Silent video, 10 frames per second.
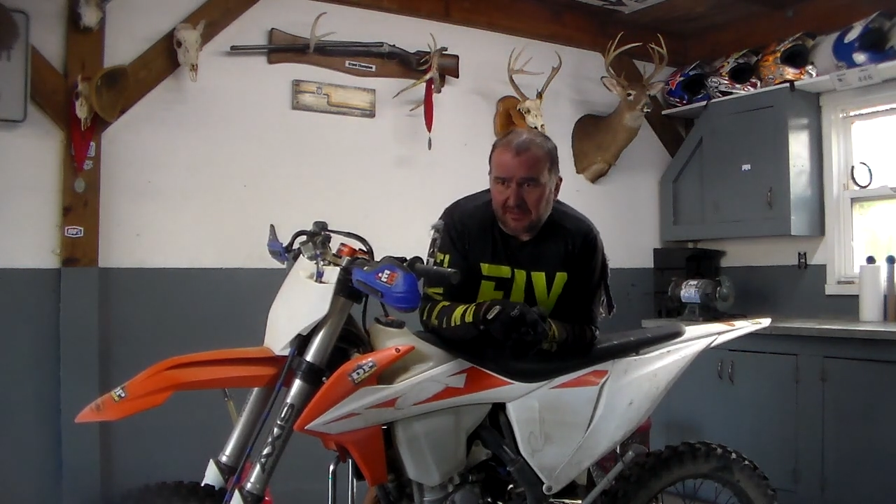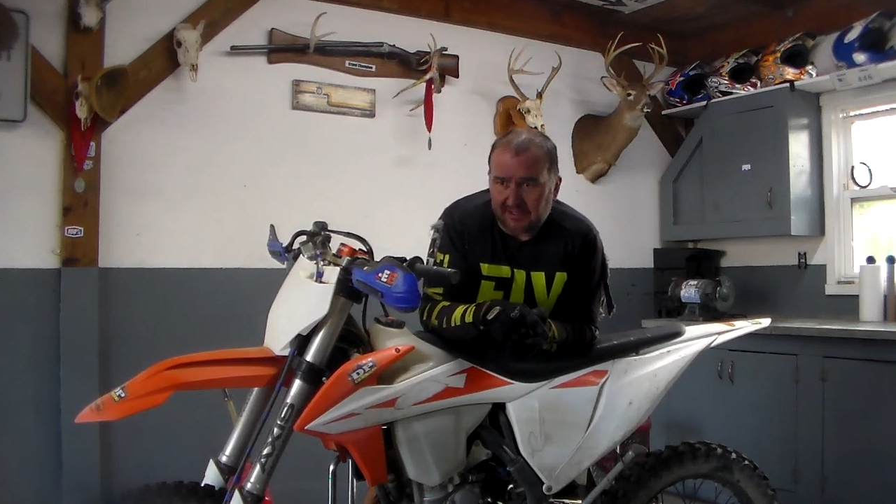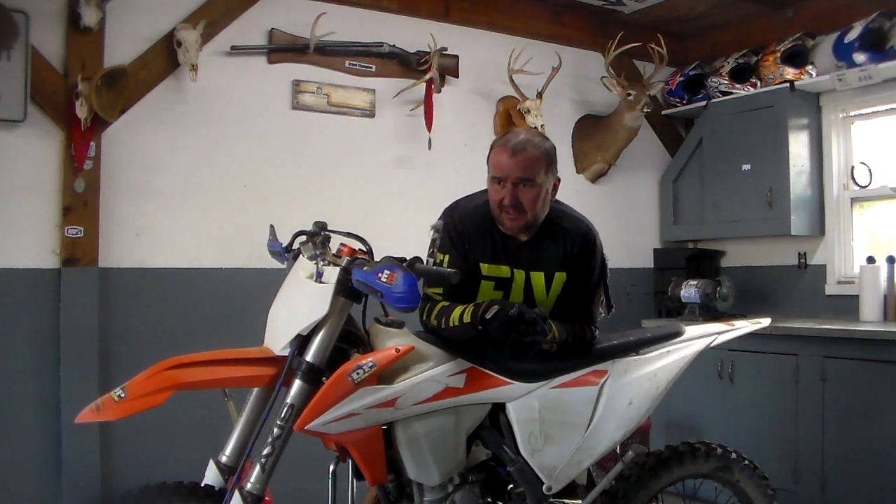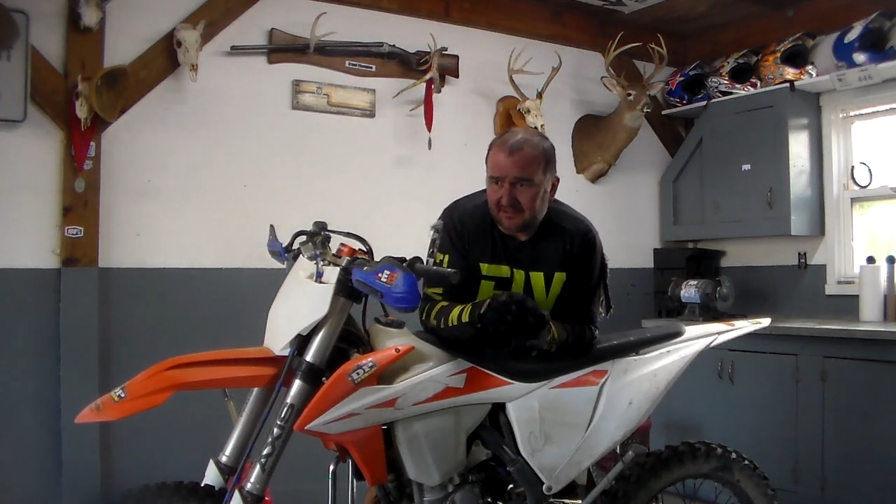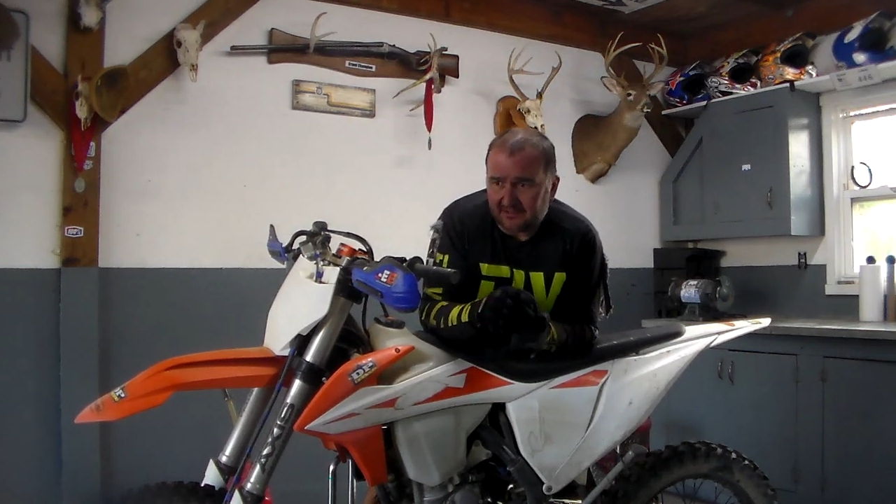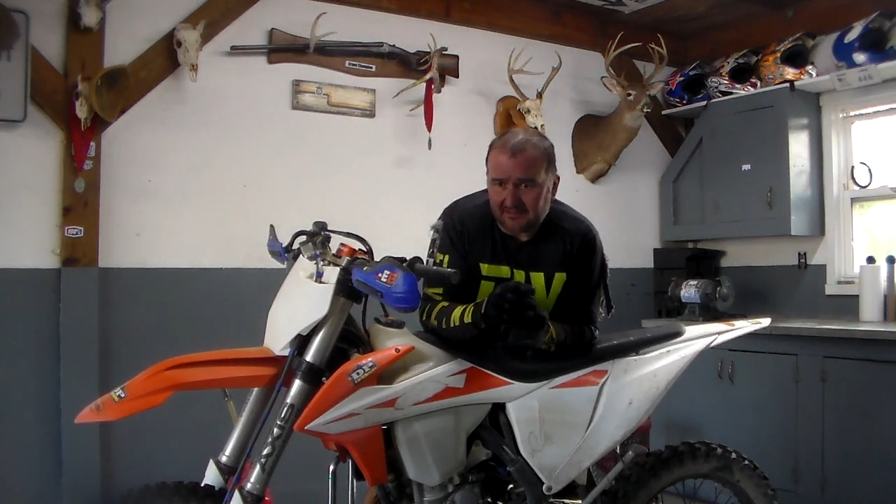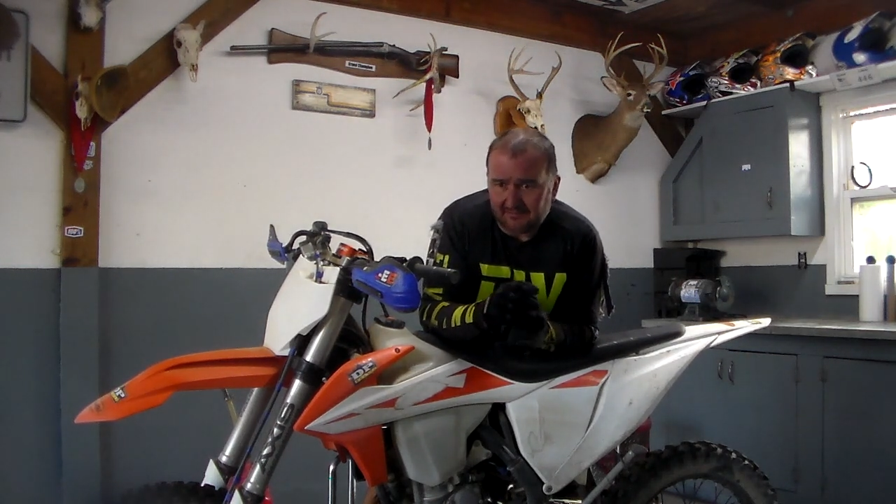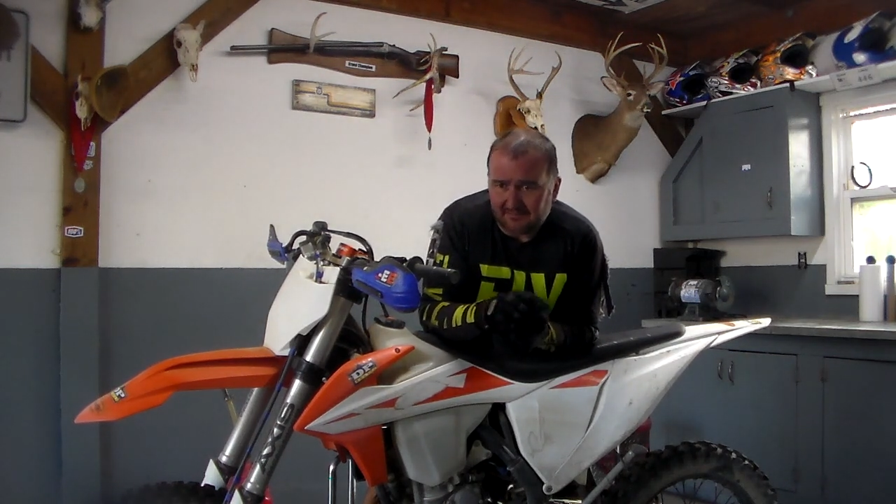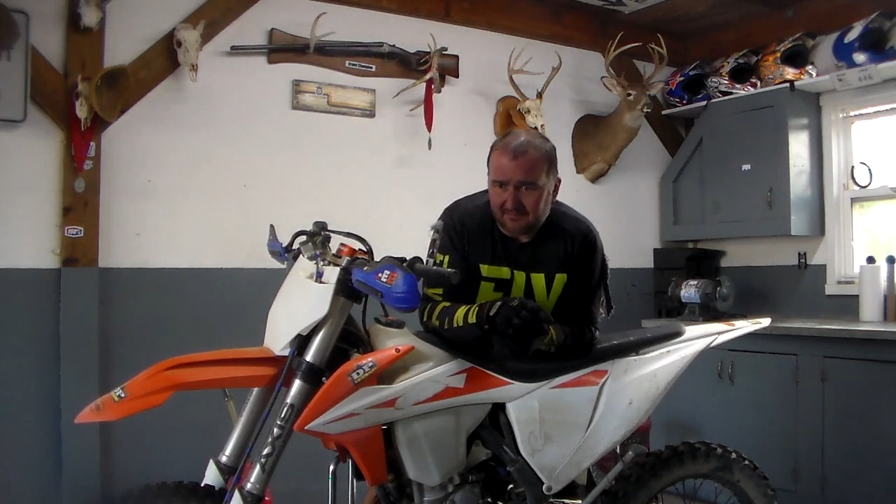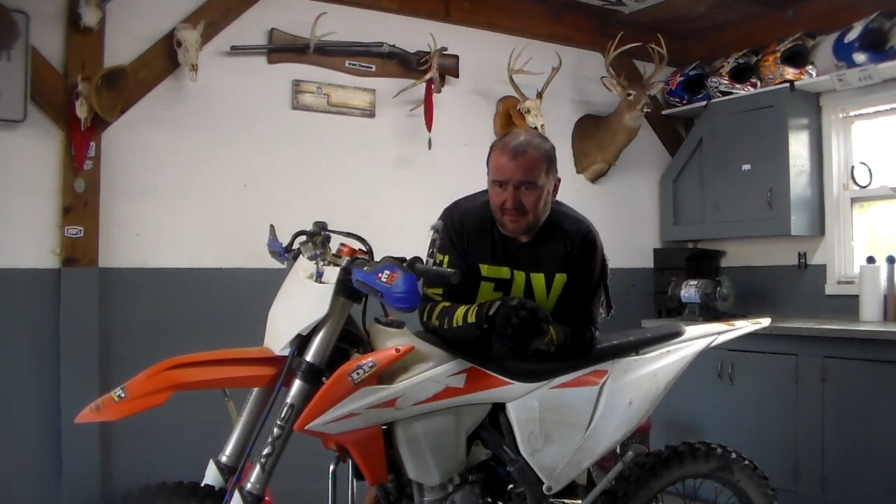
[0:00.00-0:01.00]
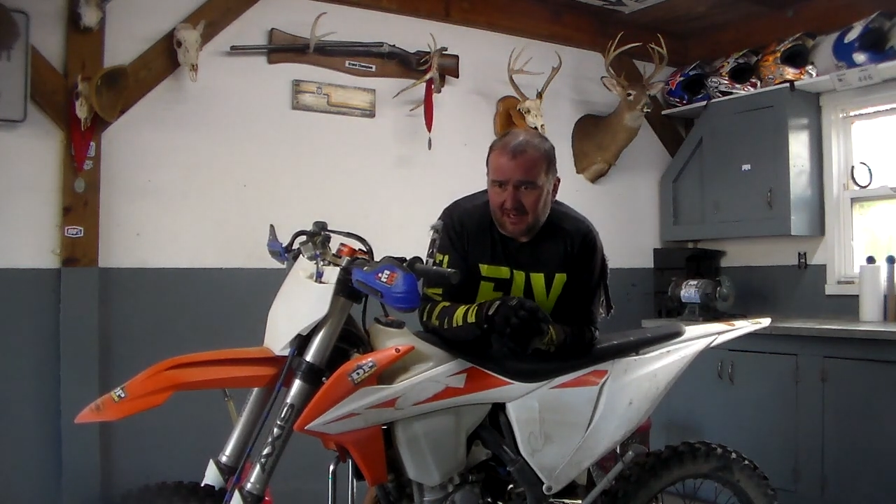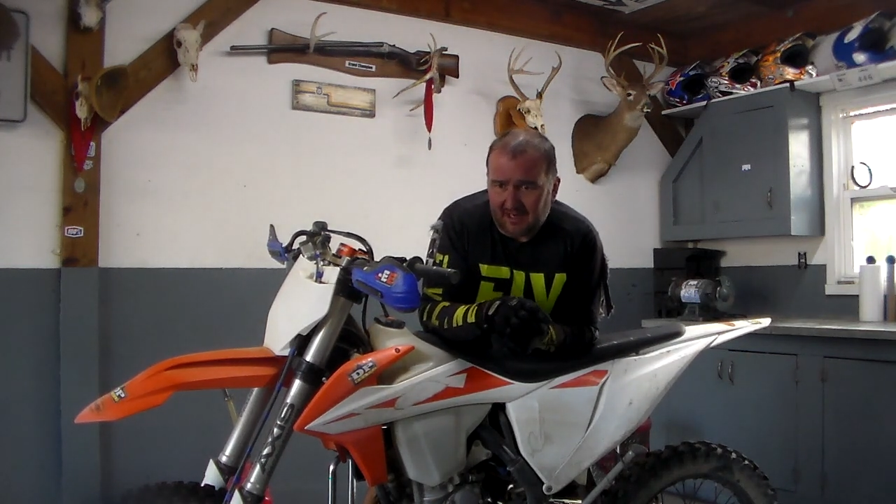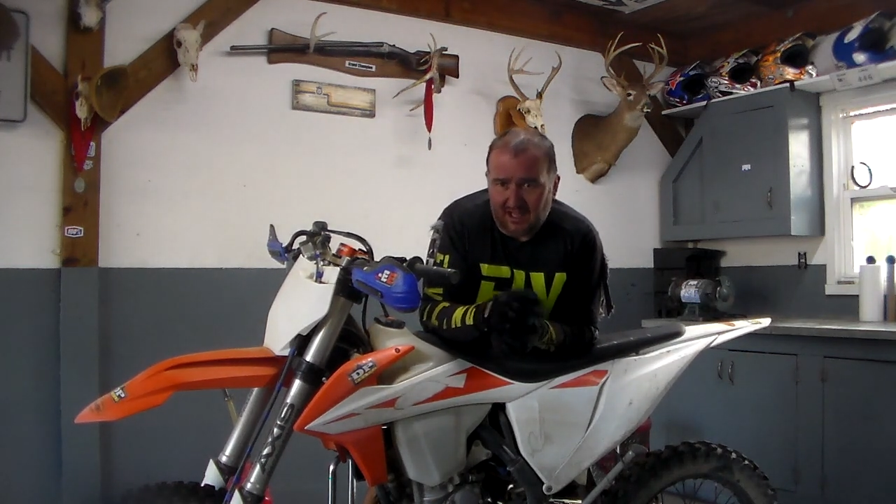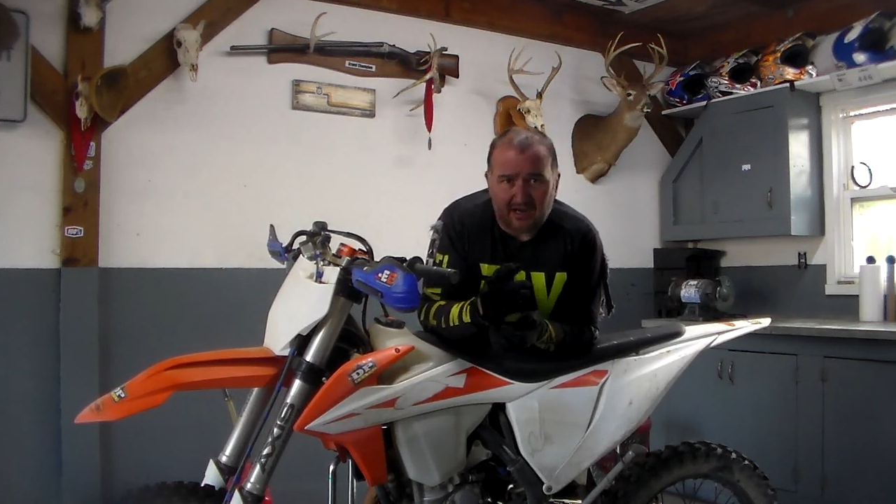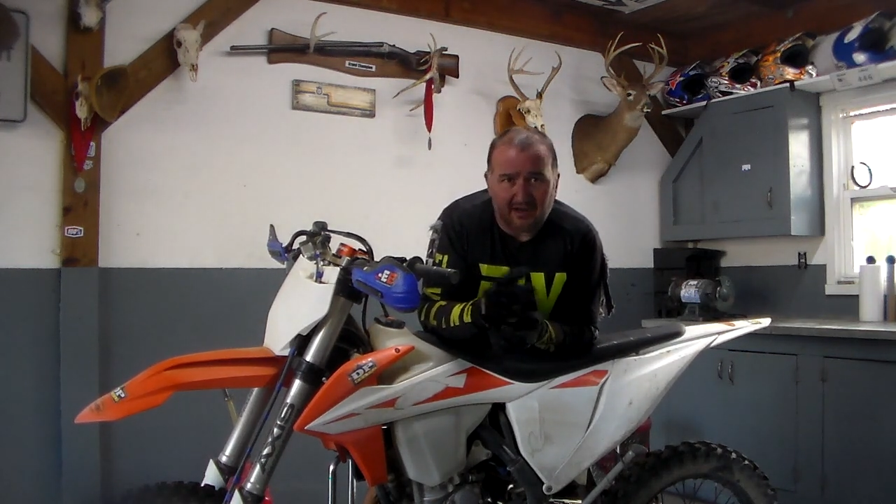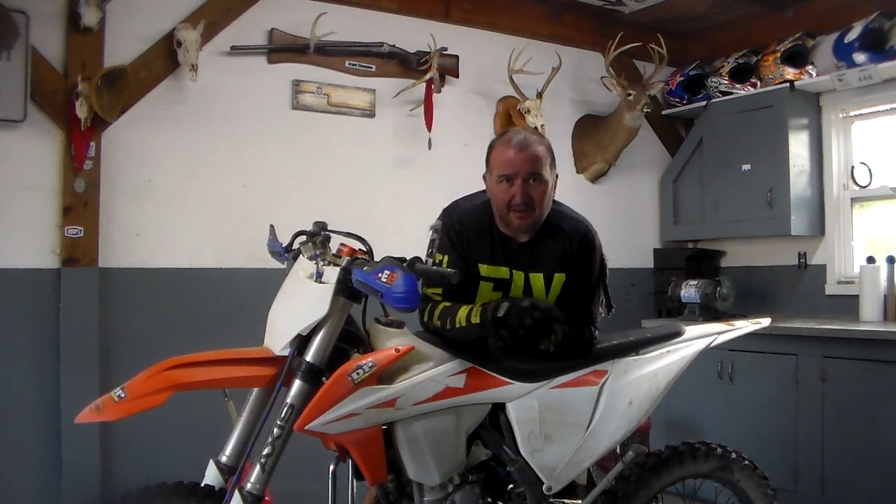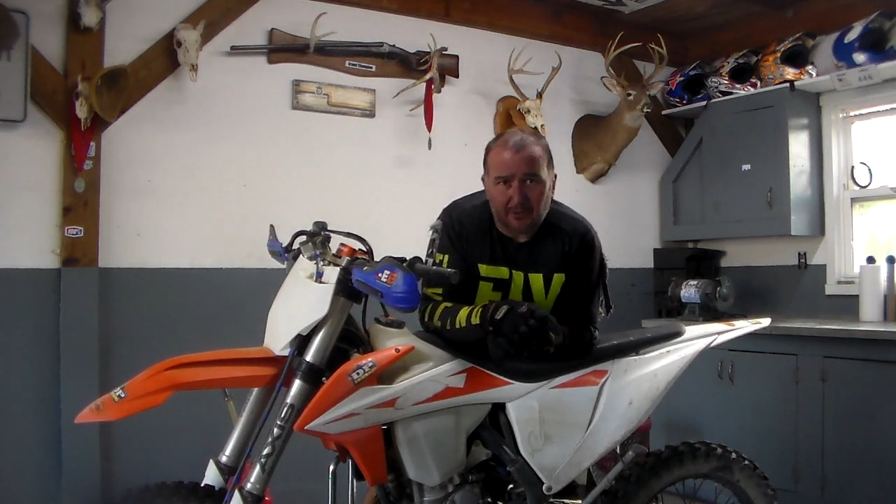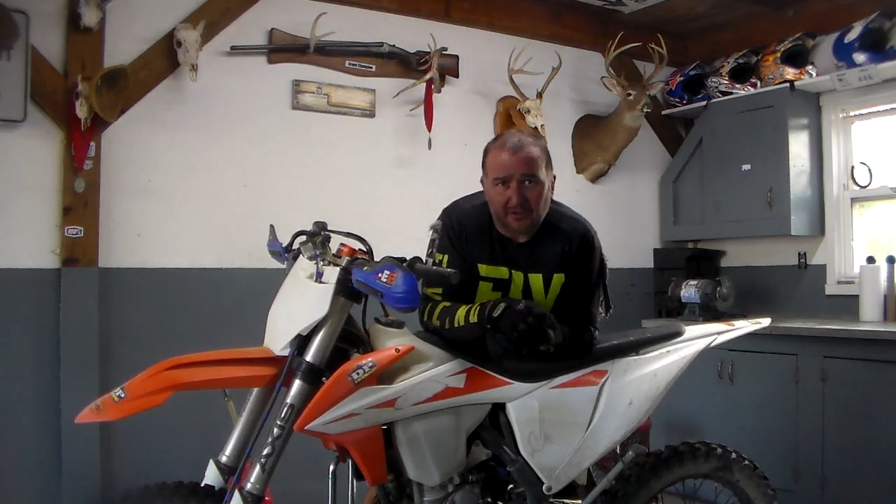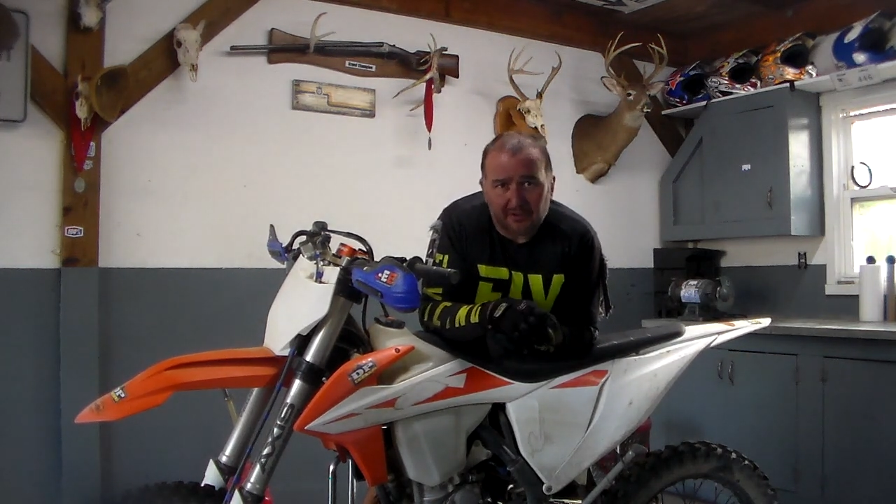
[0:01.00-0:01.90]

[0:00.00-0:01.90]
because I lock it up